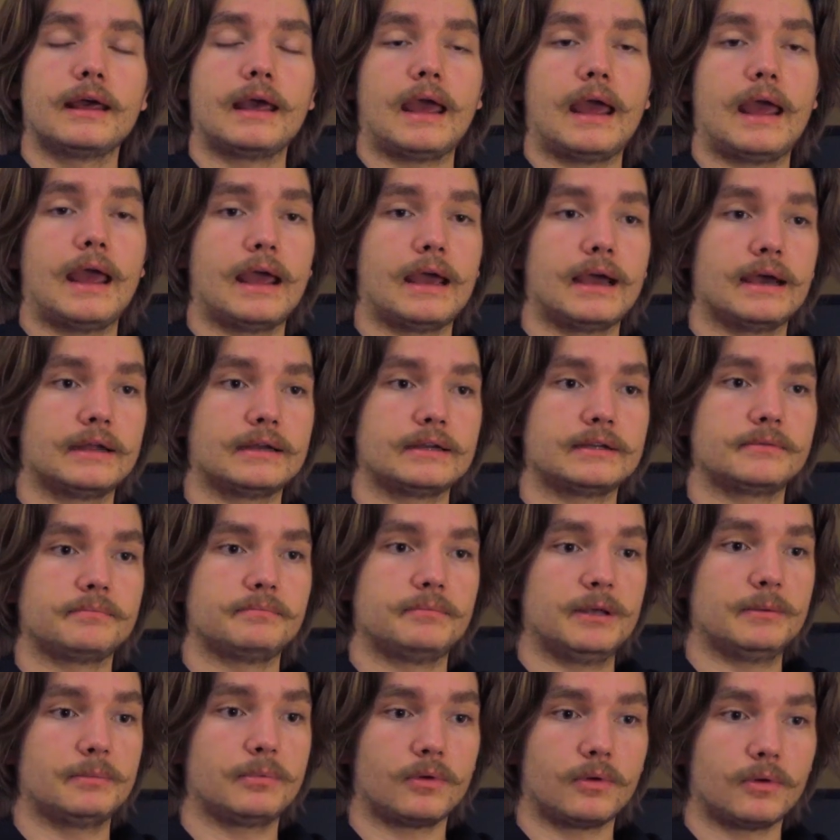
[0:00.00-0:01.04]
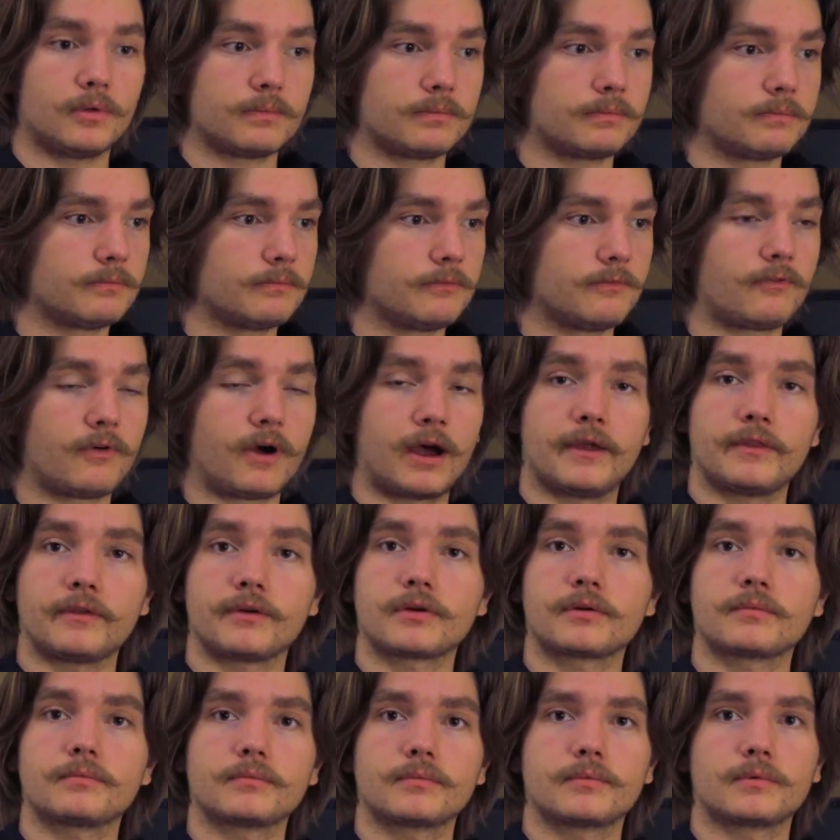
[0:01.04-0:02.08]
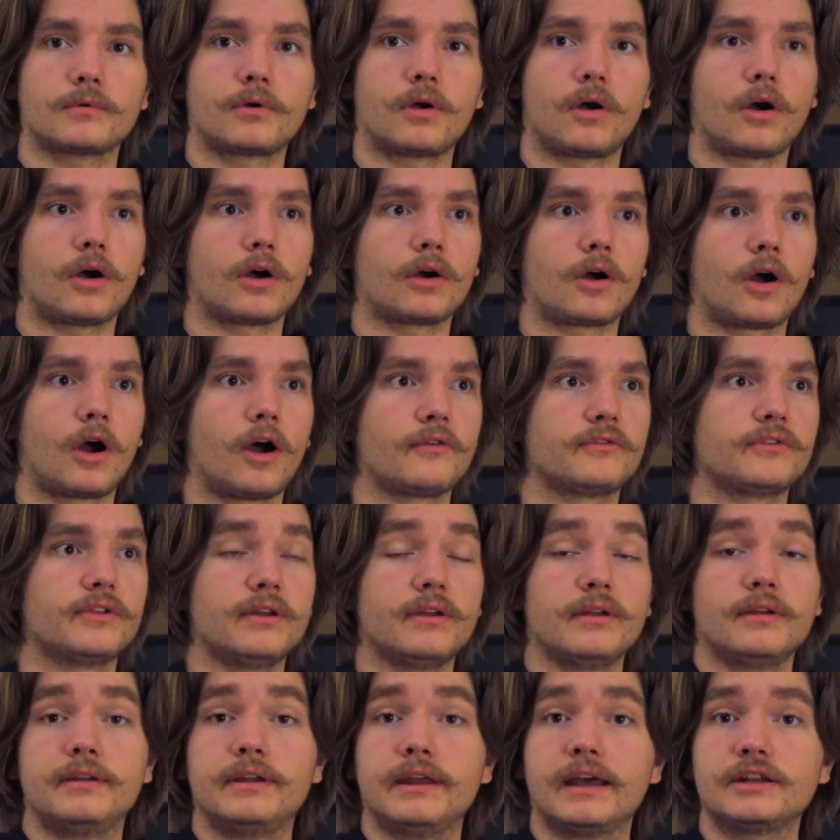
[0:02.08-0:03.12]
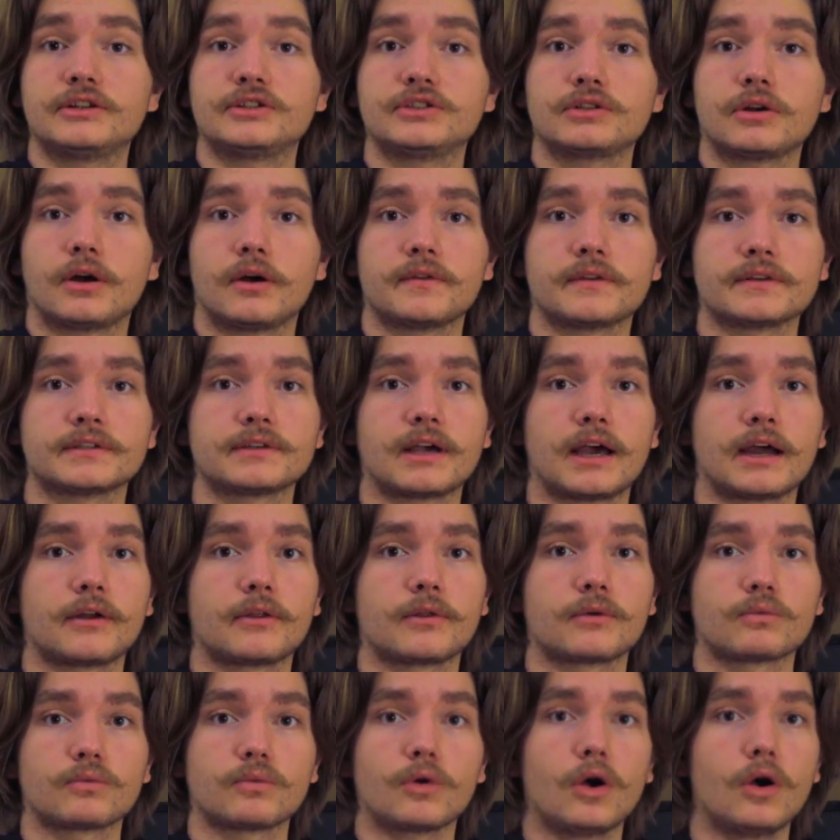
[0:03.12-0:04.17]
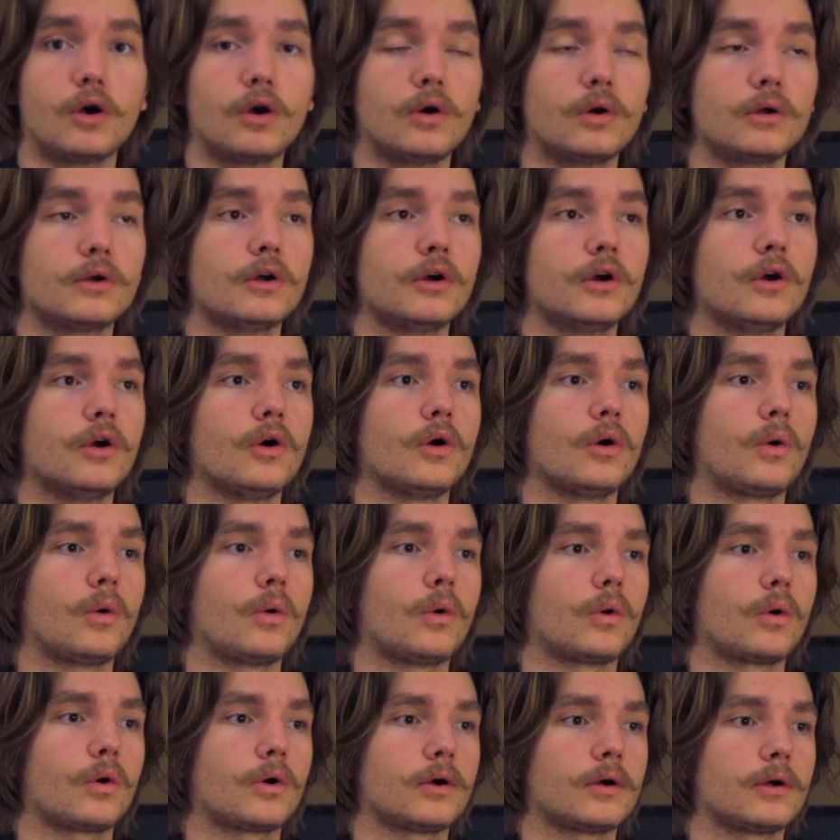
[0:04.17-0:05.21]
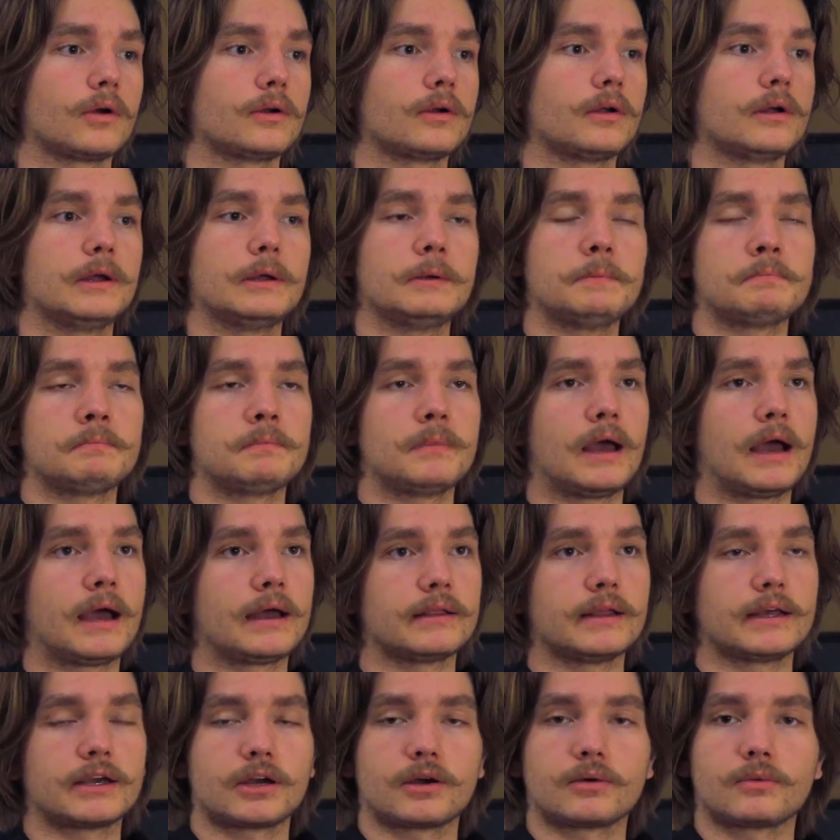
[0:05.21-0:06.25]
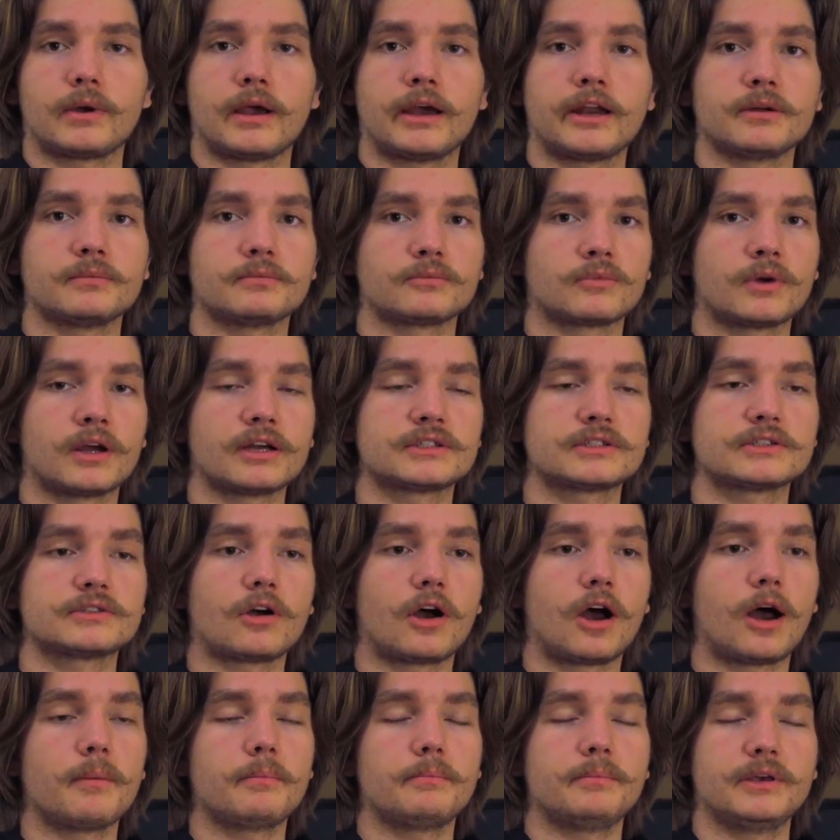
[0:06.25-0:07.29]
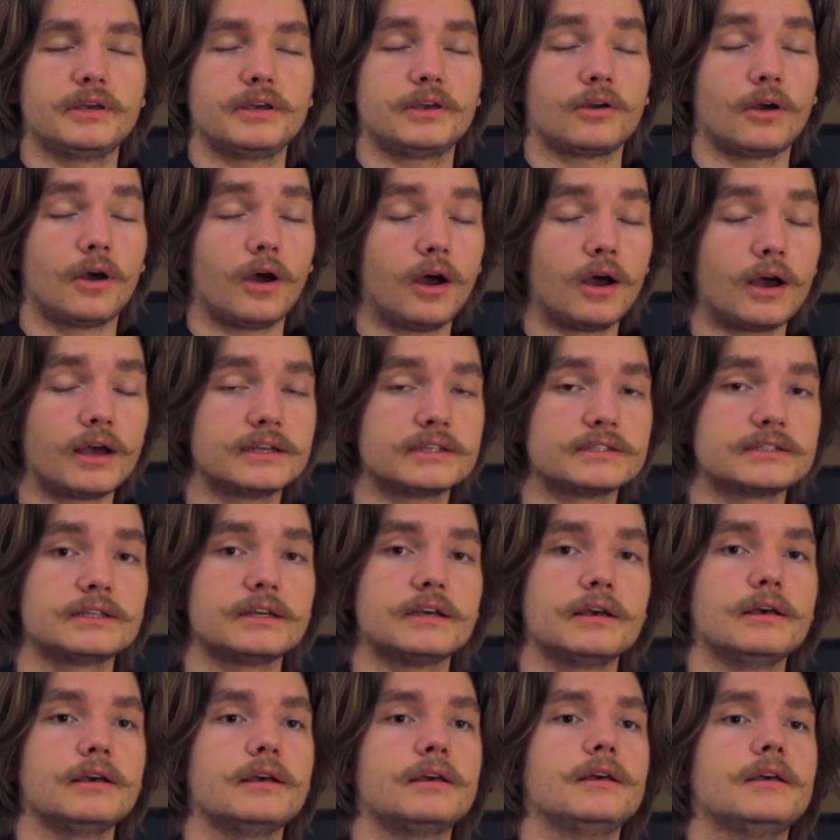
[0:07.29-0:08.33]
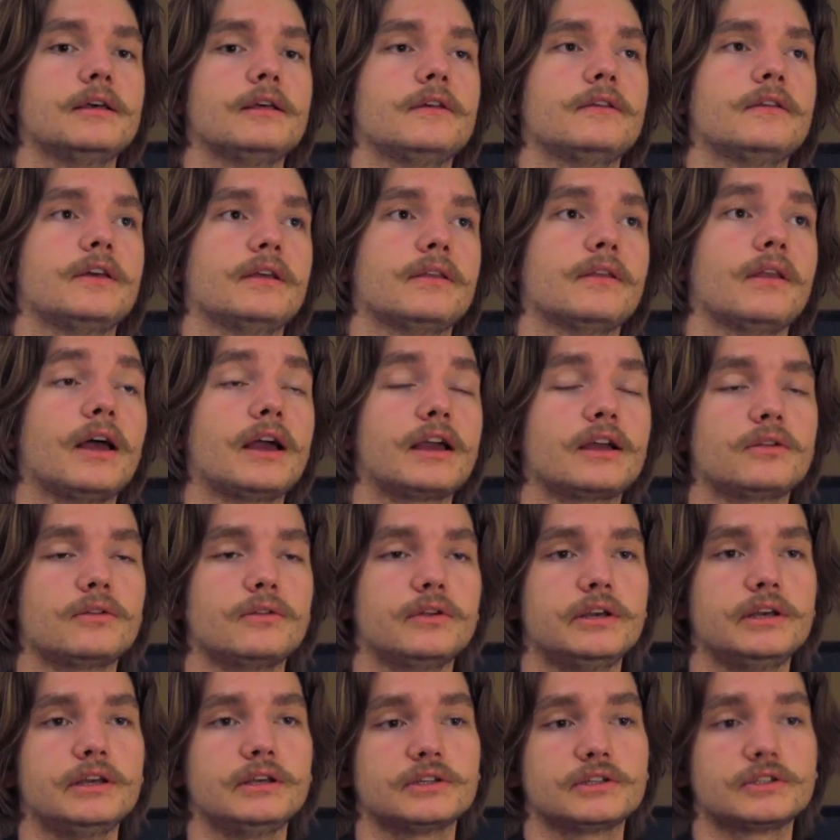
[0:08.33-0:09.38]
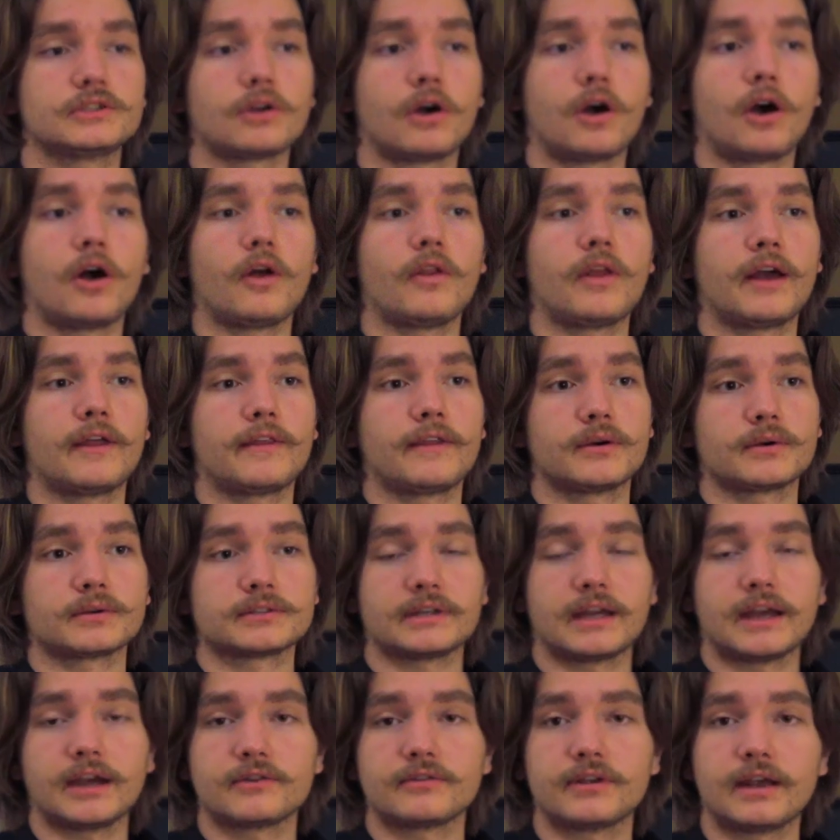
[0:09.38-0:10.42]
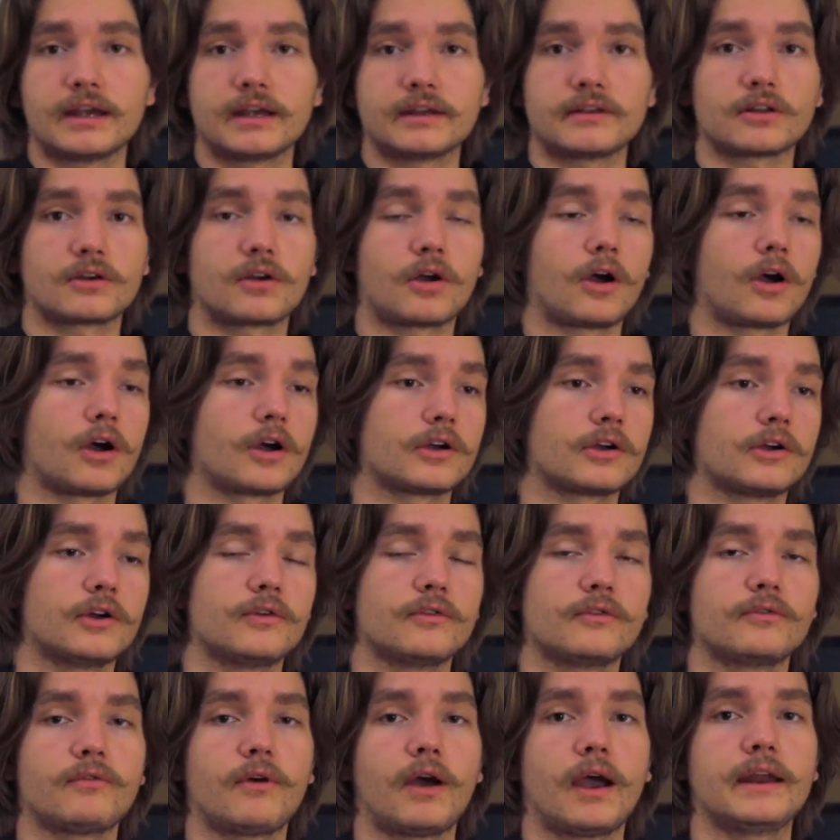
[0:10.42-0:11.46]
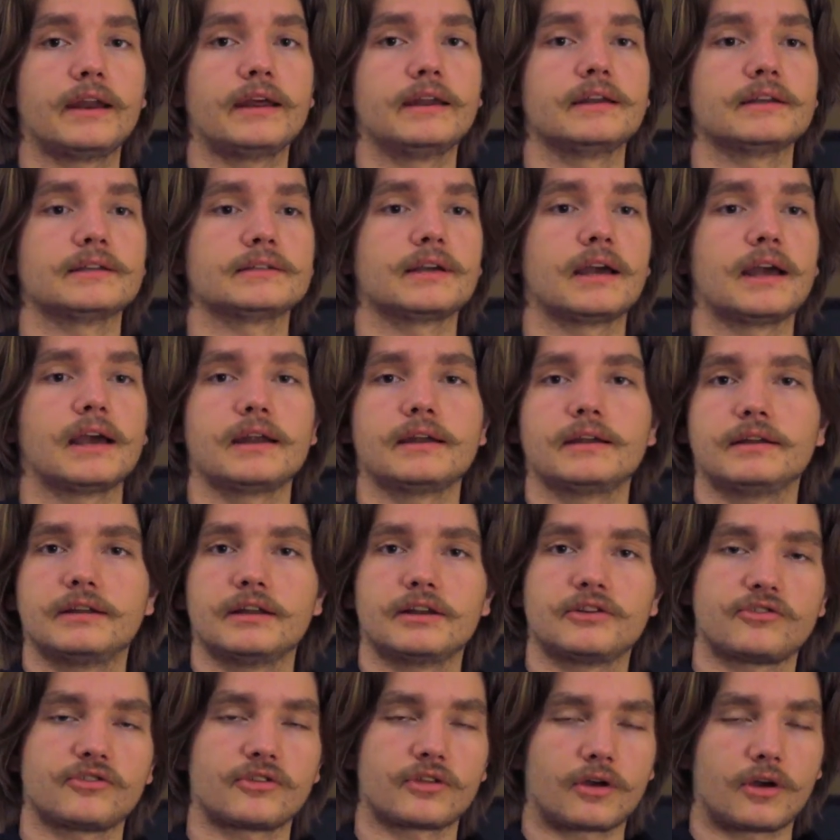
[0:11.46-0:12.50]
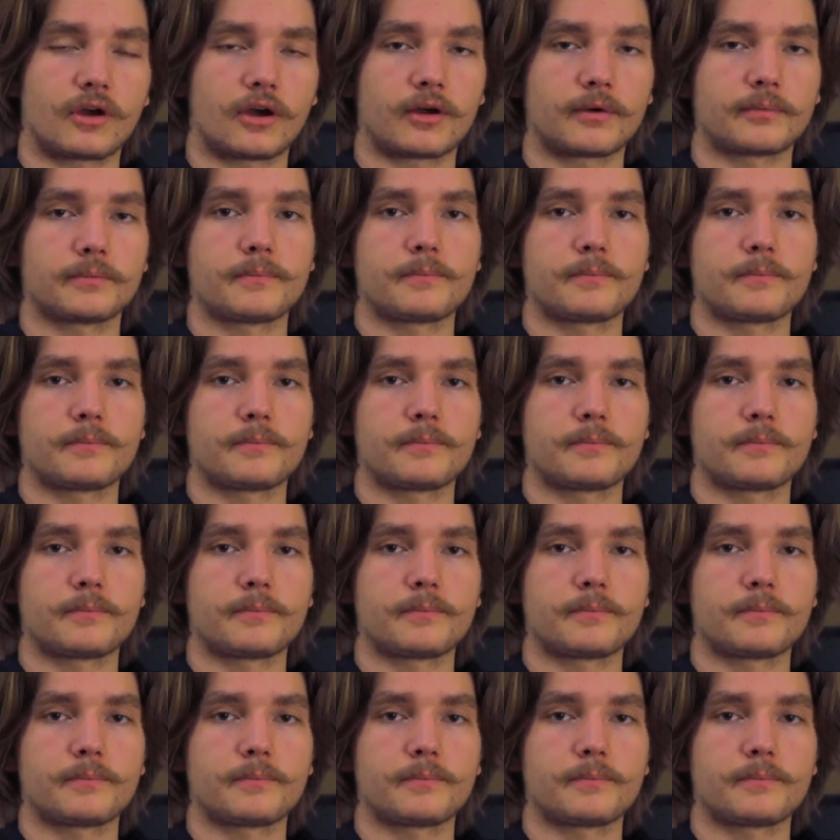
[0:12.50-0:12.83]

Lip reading: And people find their car often ditched on the side of the road or at like a random rest stop because they likely saw that there was an AirTag in the car, couldn't find it, and decided to ditch the car.